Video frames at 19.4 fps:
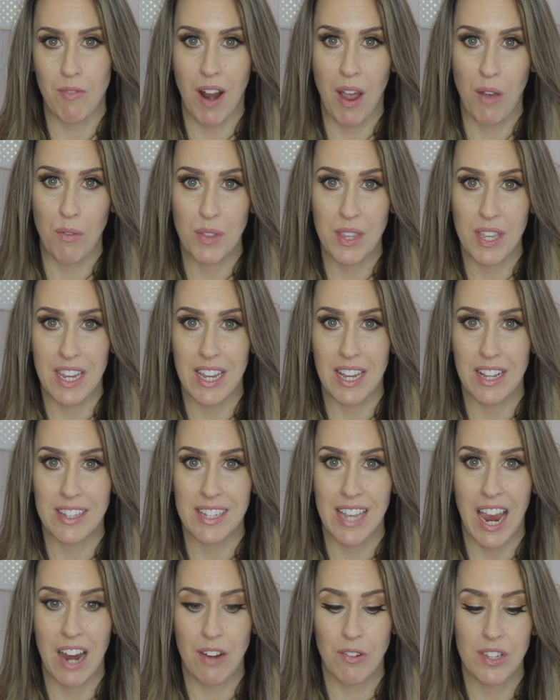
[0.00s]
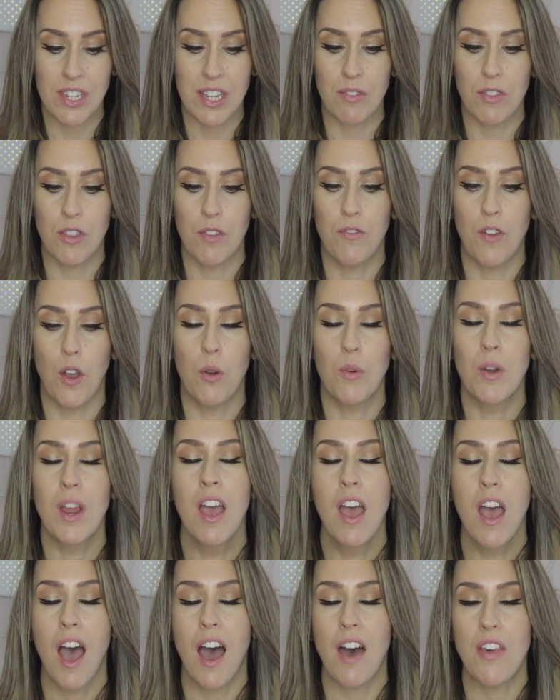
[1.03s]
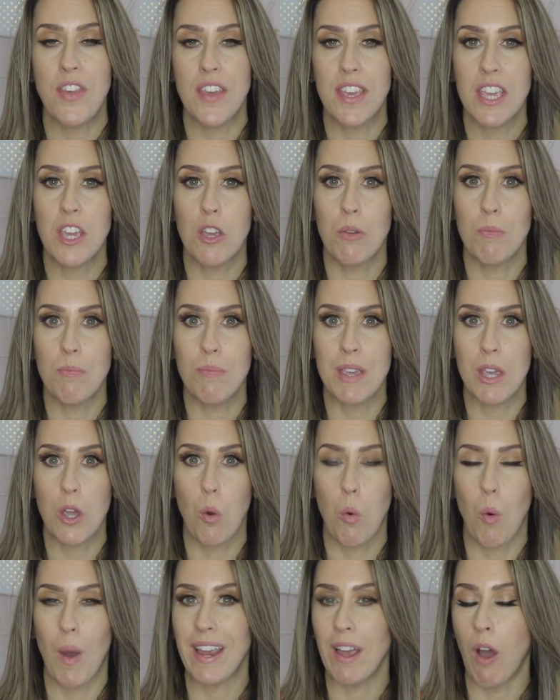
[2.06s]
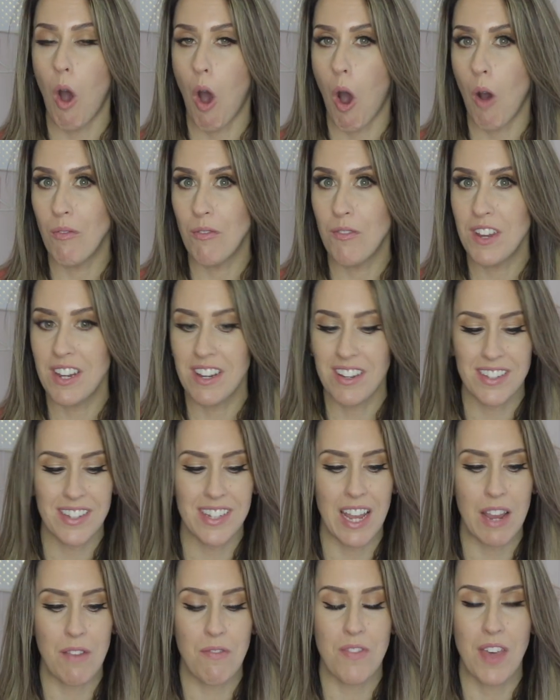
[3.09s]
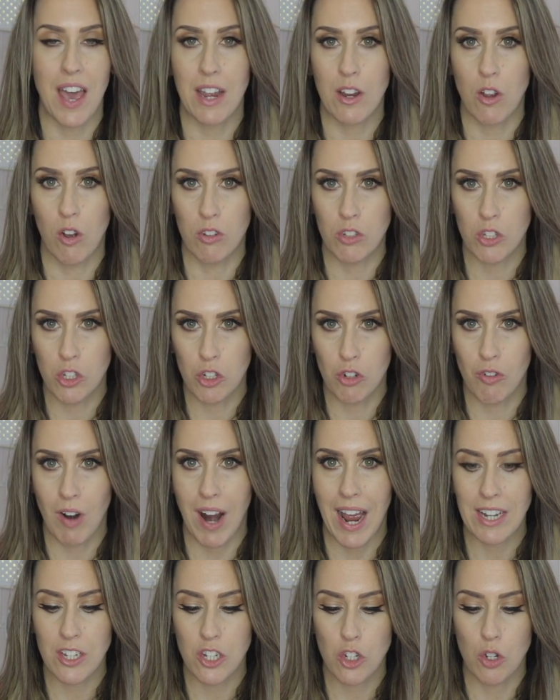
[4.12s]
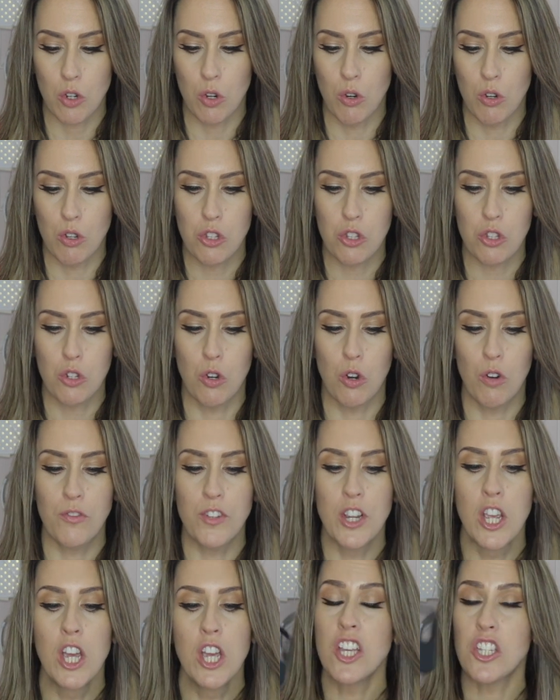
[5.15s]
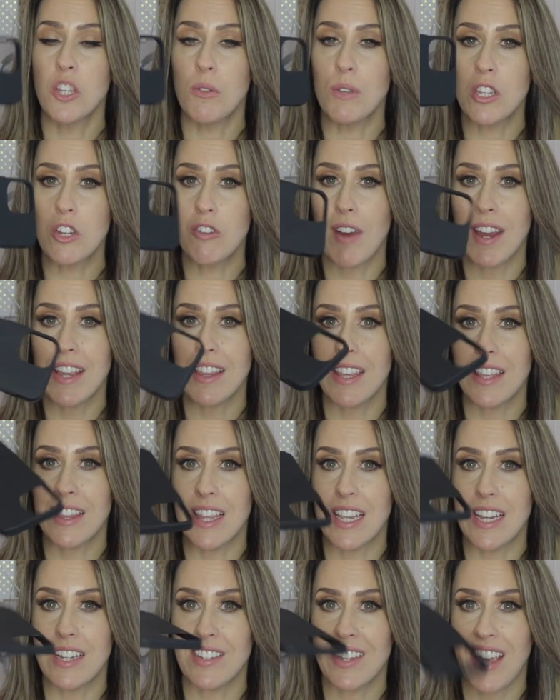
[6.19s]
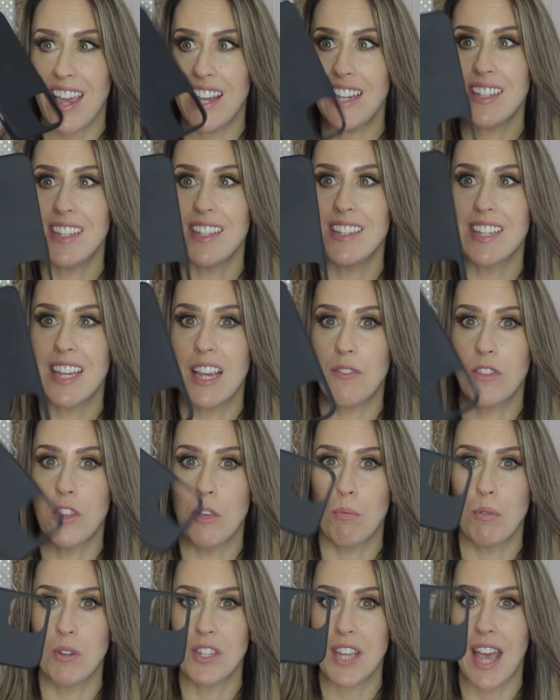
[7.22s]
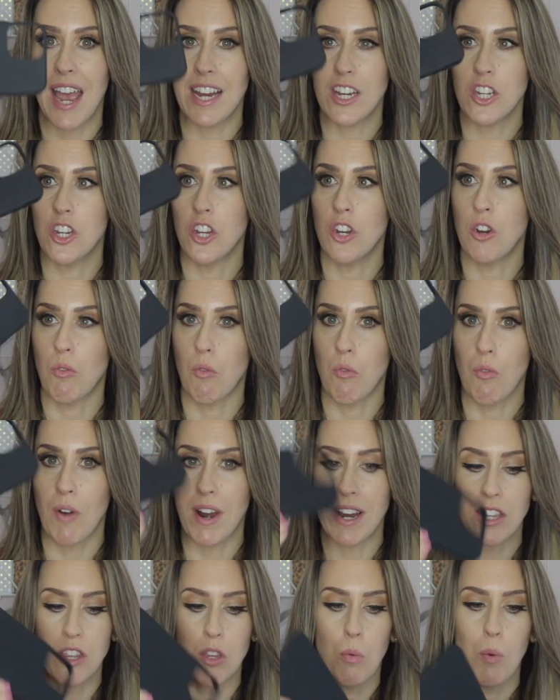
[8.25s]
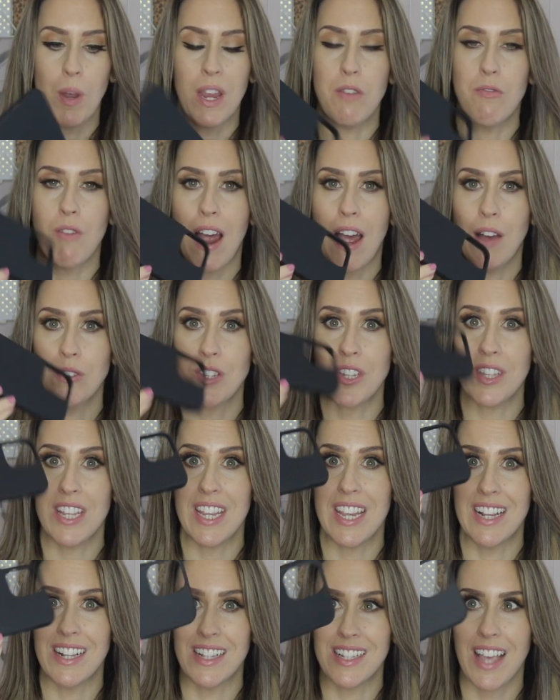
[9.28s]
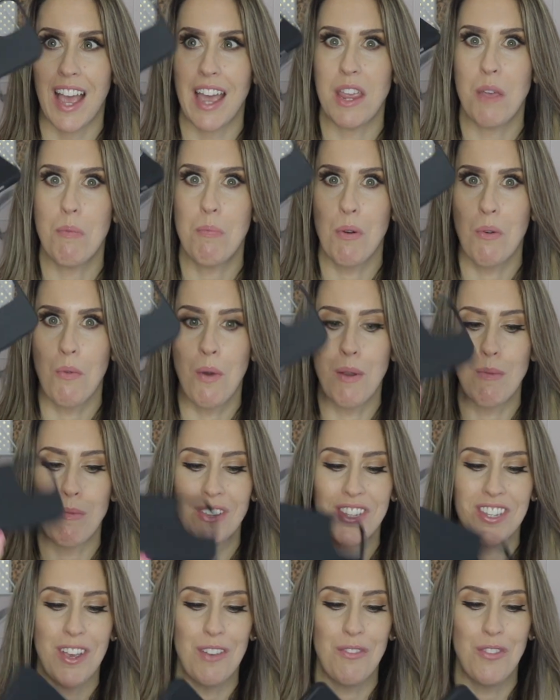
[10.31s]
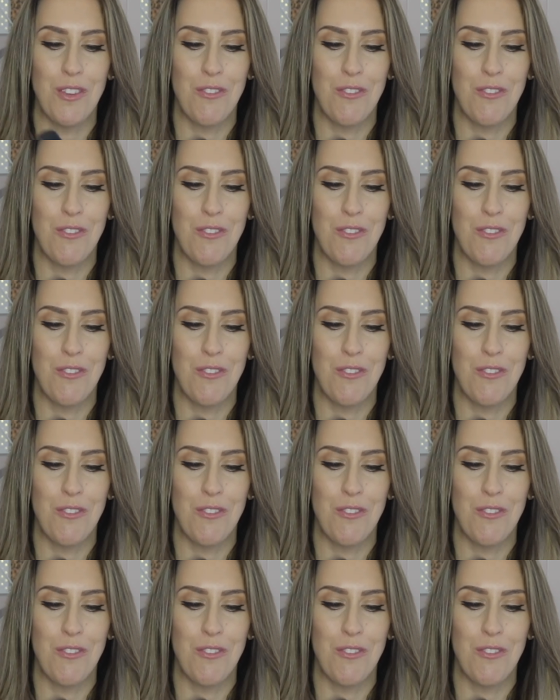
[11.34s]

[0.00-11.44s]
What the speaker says: around the entirety of the phone, I think it would be quite obvious if that got scratched or scuffed. So it's great that these cases give the protection right the way around the entire perimeter of the